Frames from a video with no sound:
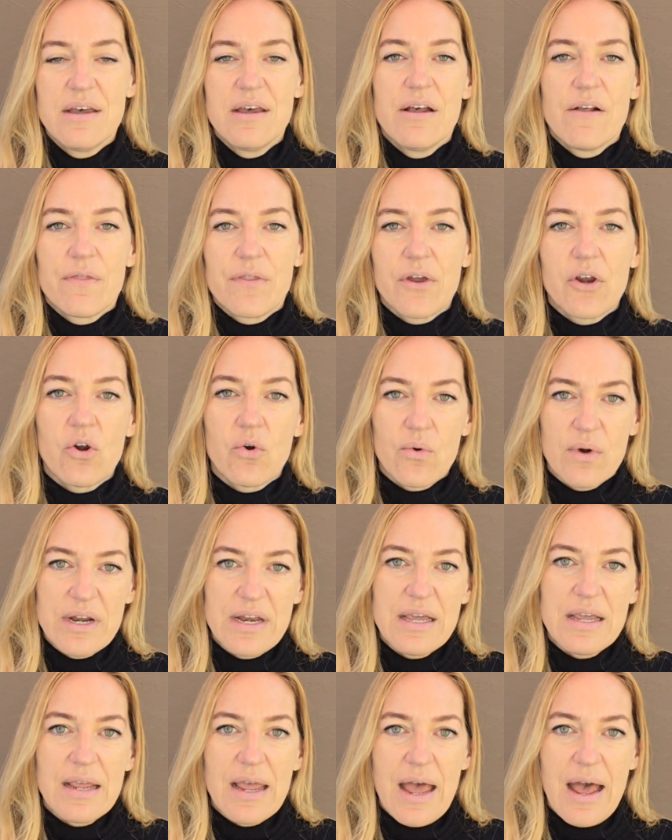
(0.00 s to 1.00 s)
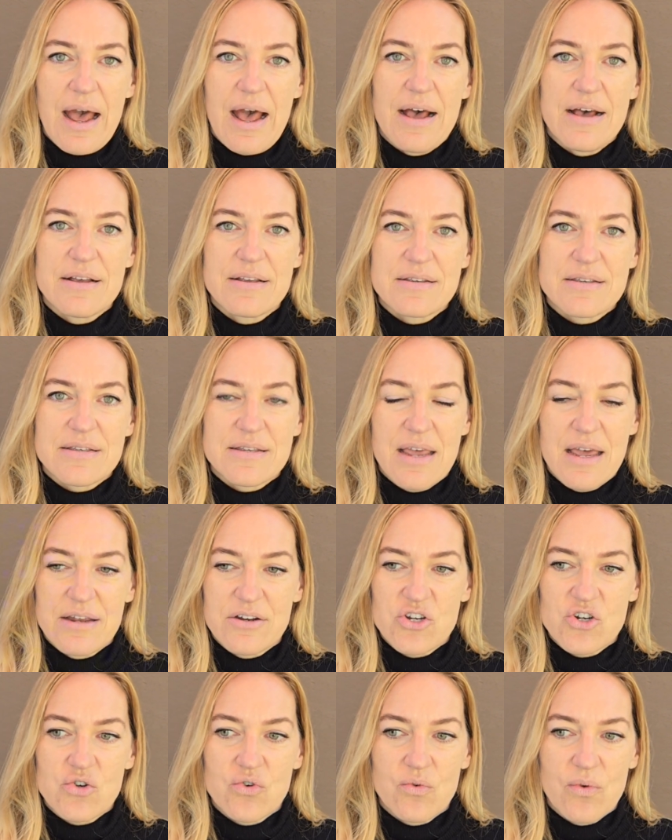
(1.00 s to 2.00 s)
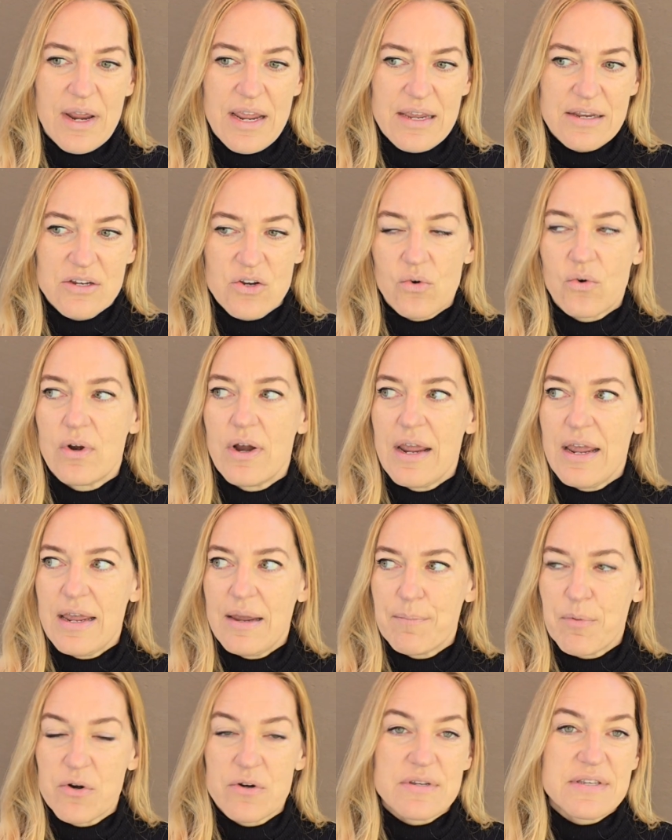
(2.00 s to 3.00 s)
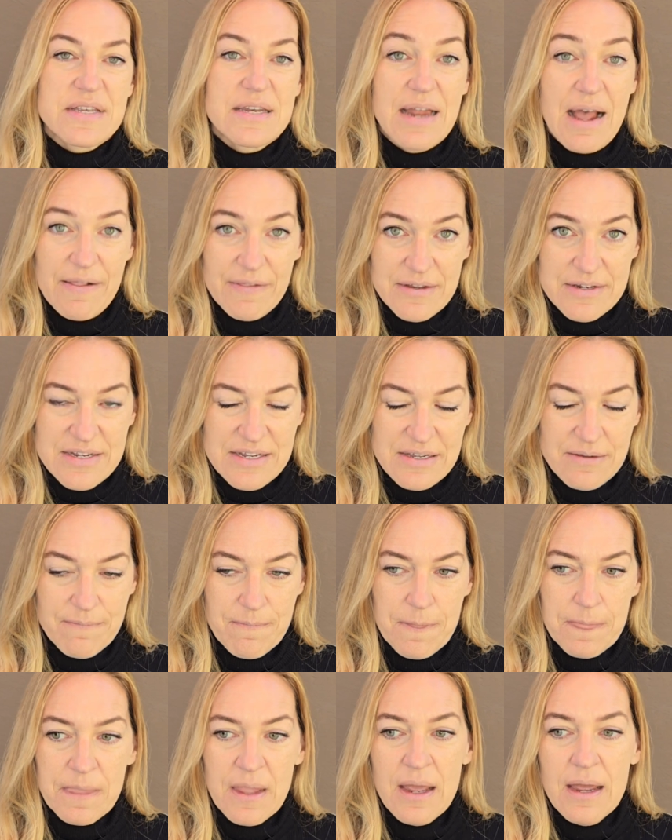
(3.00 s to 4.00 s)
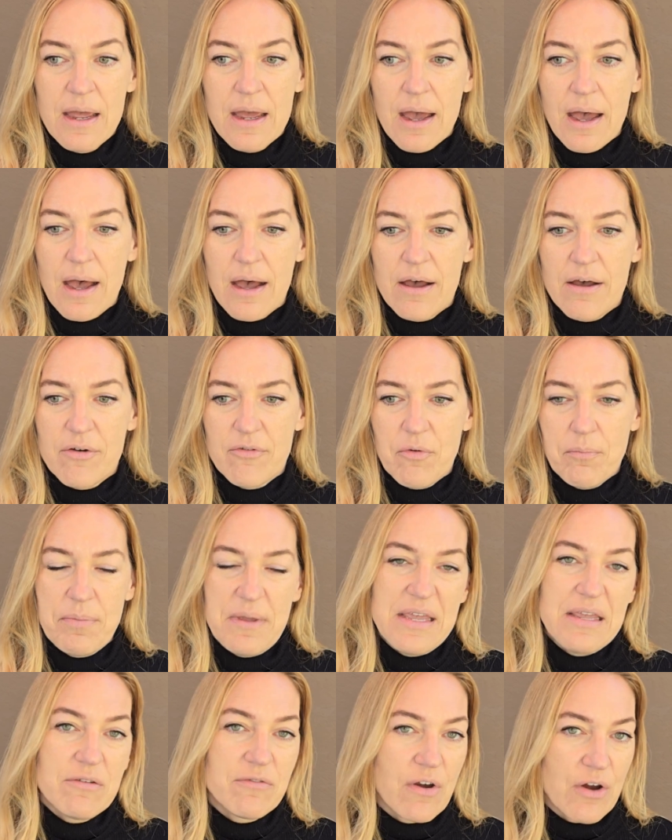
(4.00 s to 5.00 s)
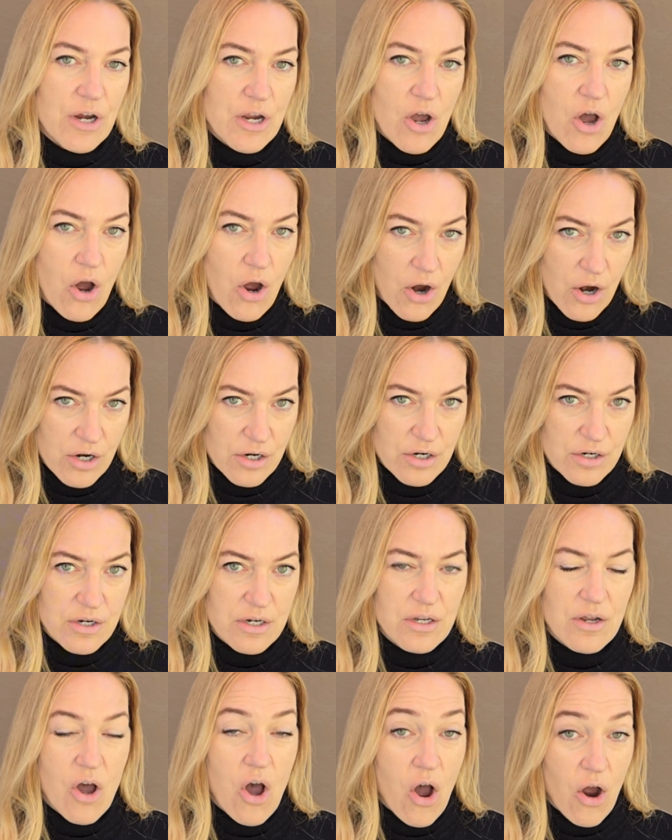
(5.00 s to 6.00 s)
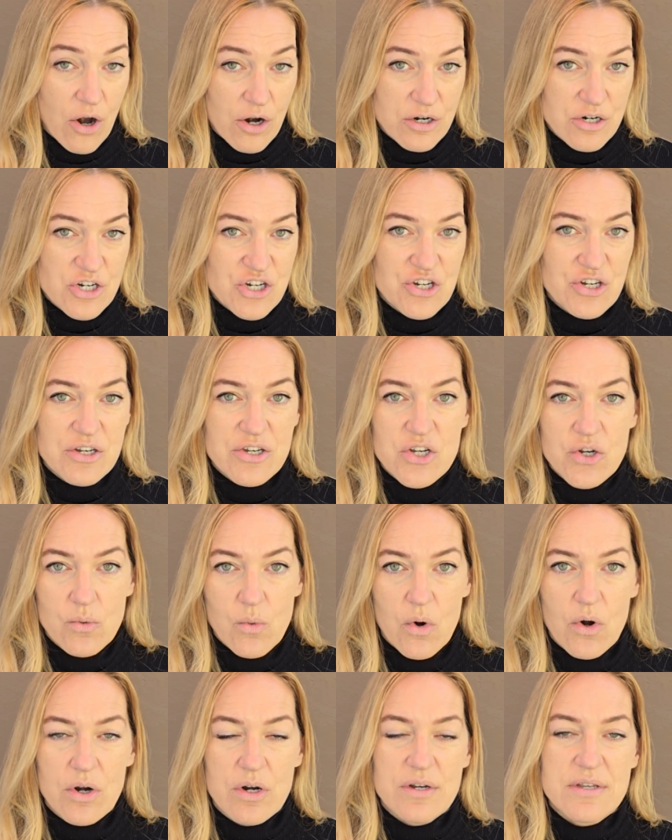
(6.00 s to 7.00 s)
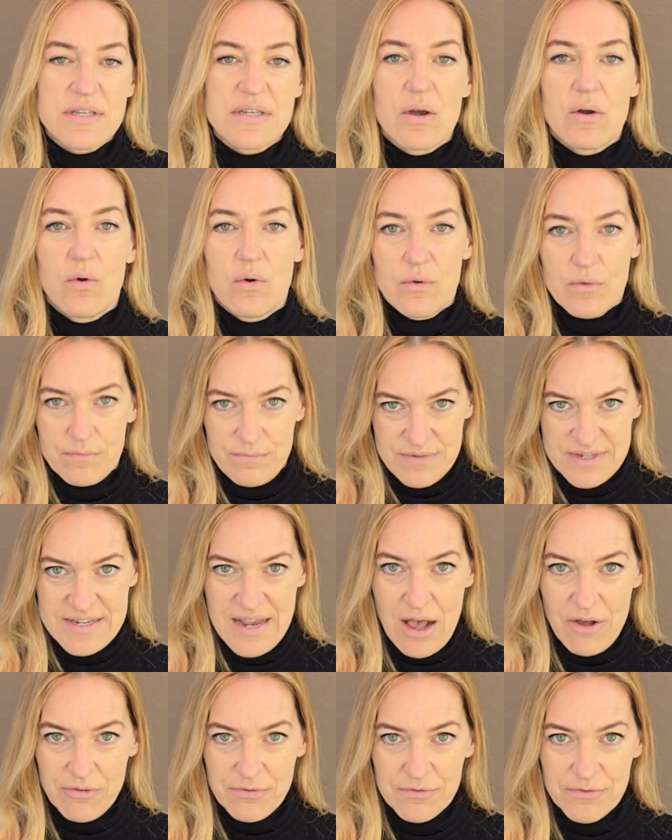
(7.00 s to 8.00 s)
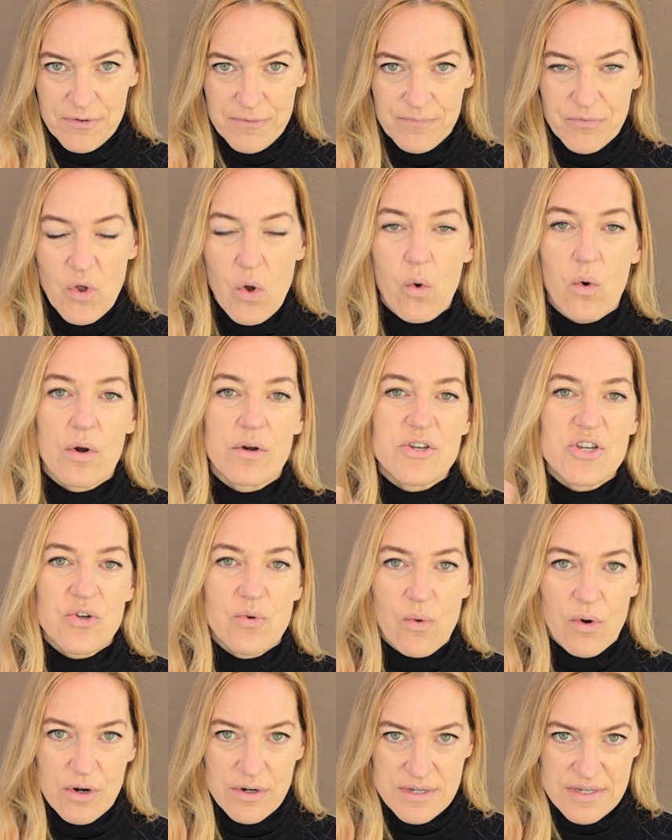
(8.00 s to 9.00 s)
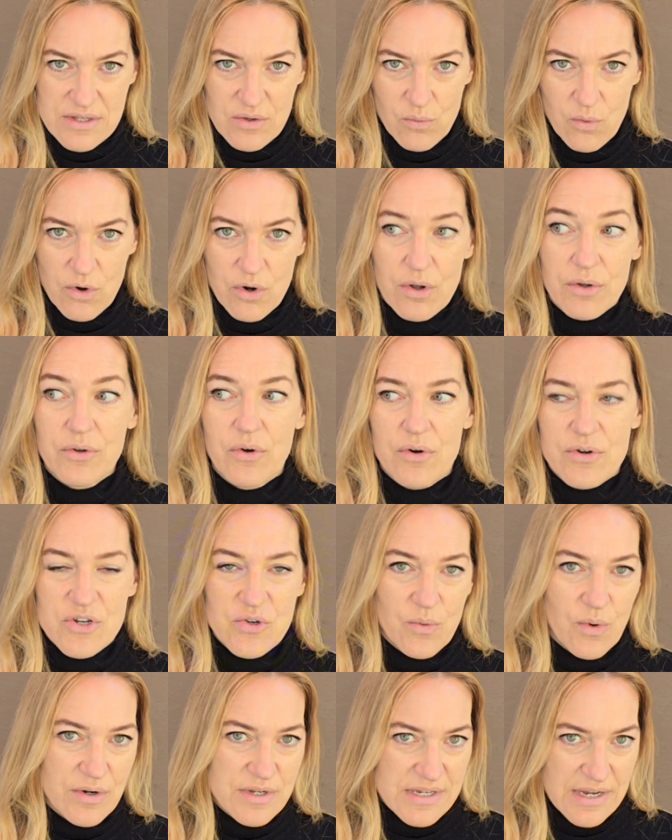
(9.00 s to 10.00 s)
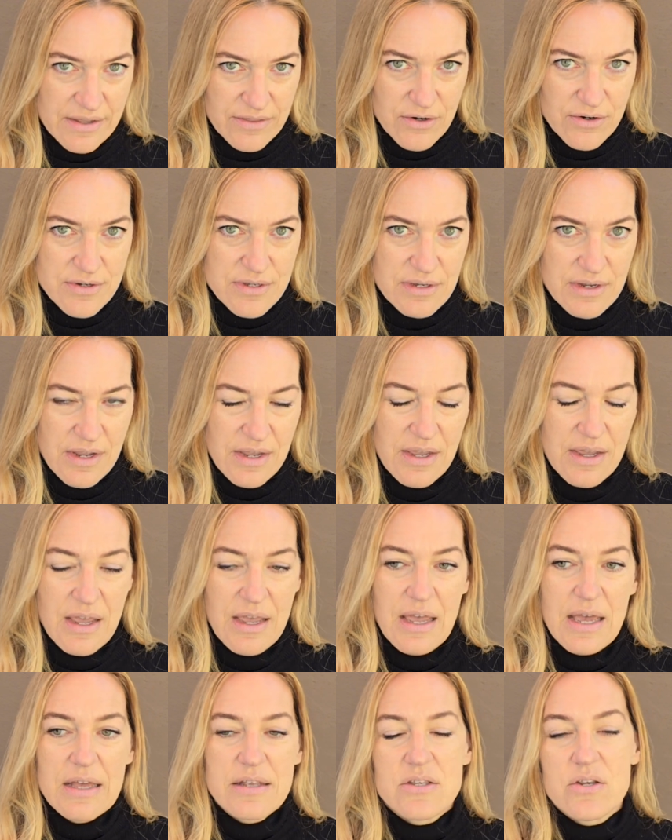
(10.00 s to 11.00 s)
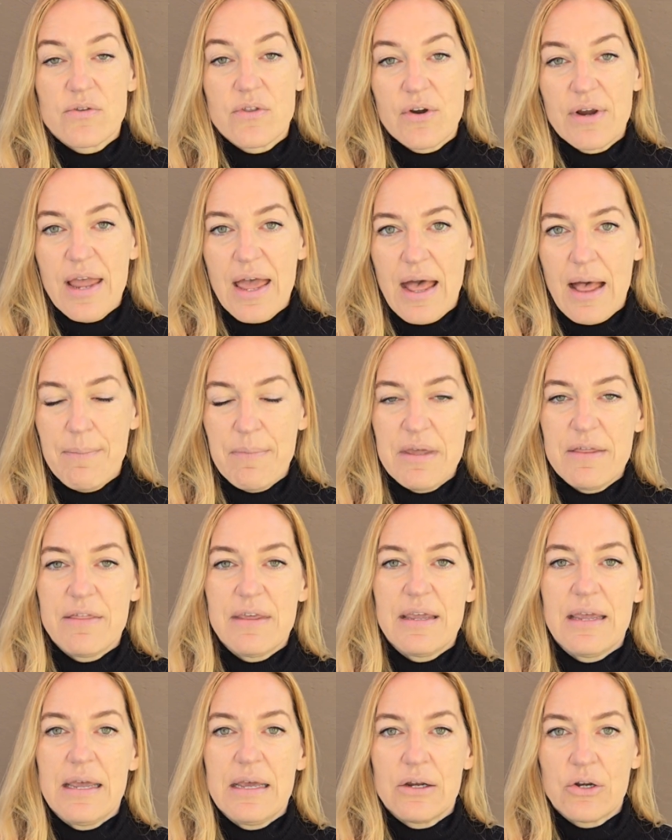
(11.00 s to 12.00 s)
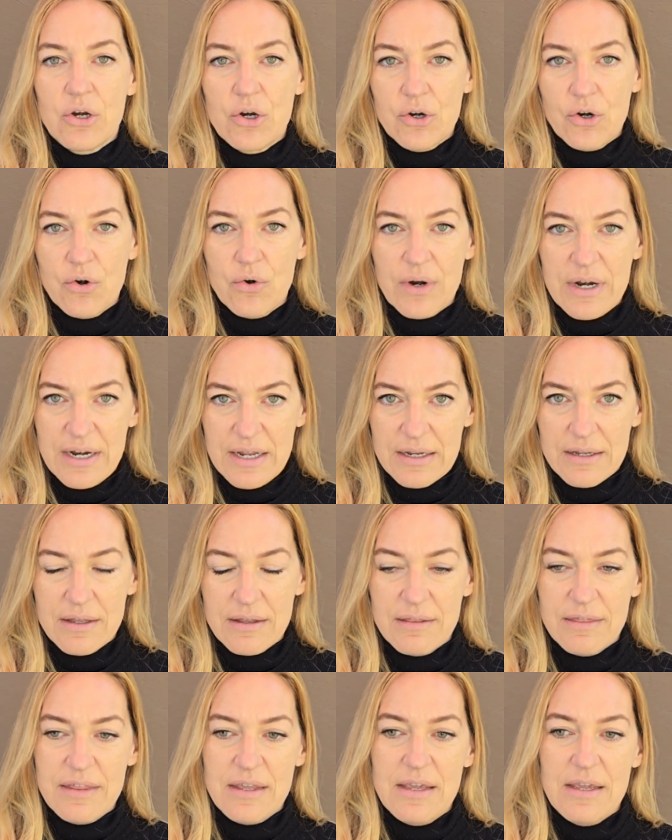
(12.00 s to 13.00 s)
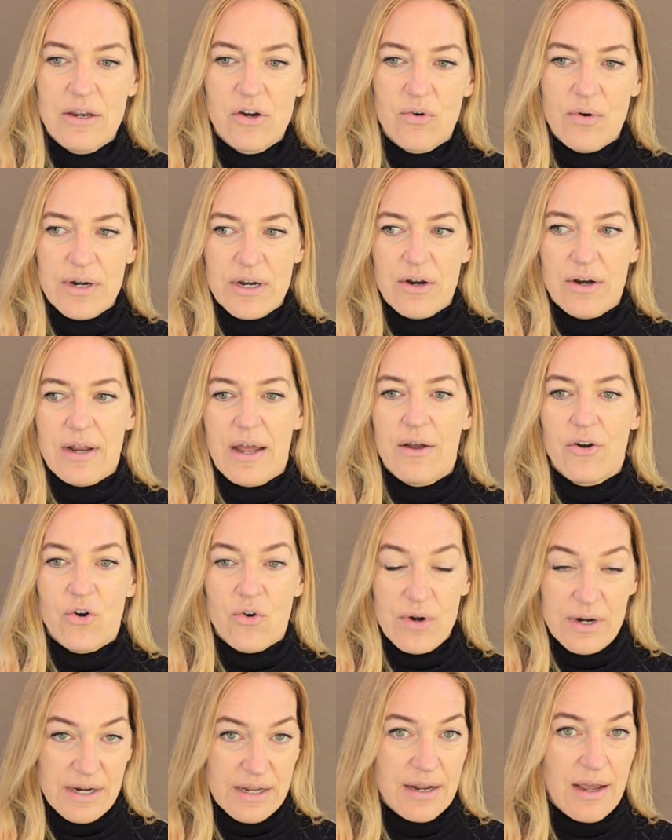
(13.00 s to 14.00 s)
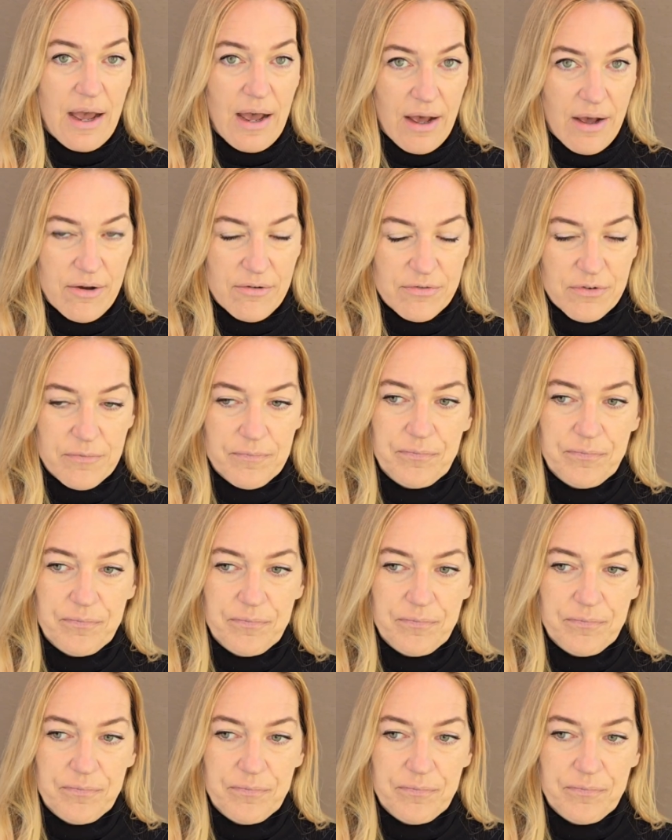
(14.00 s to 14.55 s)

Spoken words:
The critic has a trait or a personality of being very harsh towards self, or towards the world, or towards others. And so there can be the inner critic, the critic of